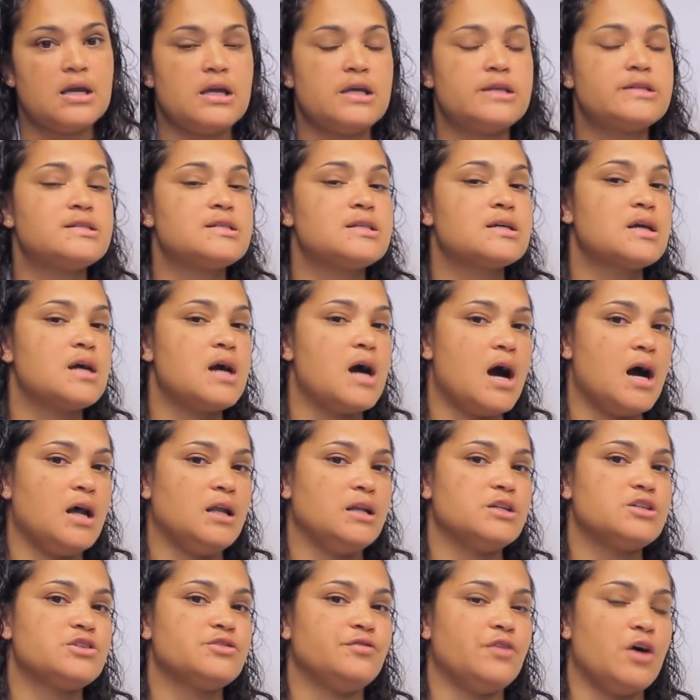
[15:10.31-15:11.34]
is the
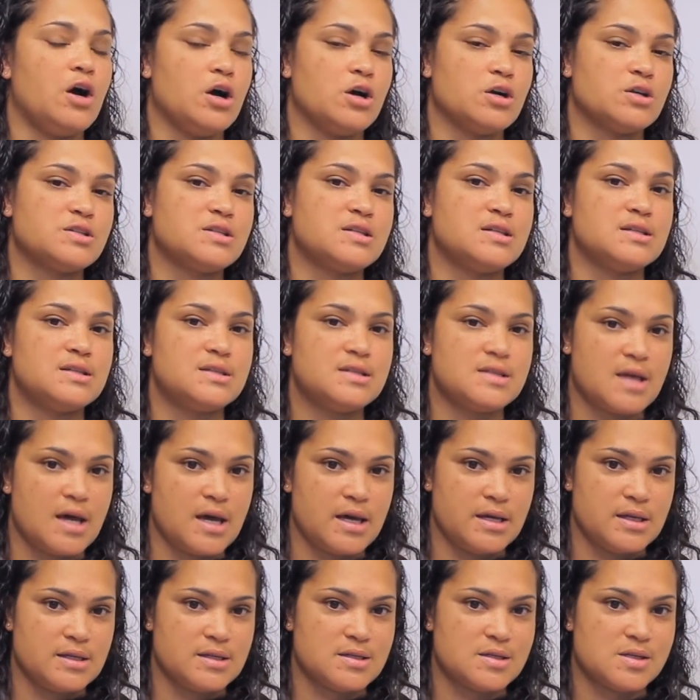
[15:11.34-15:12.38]
College of Arts and
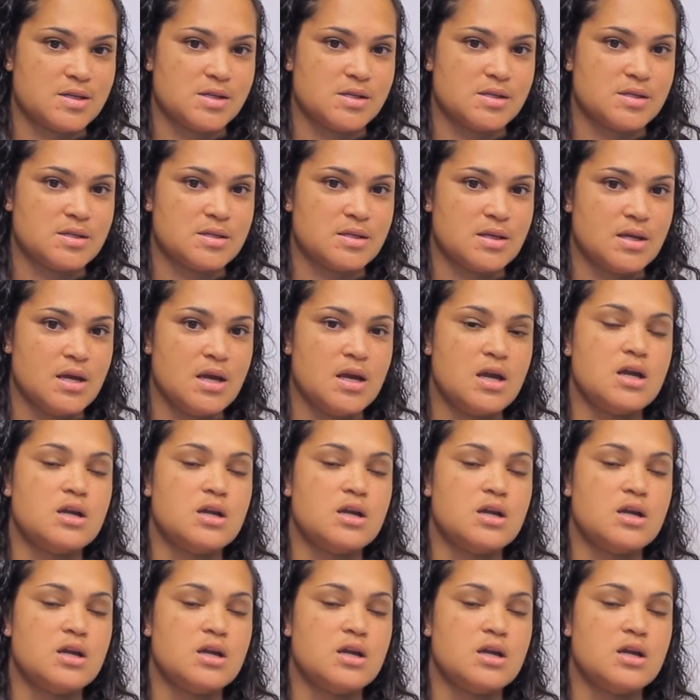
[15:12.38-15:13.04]
Sciences.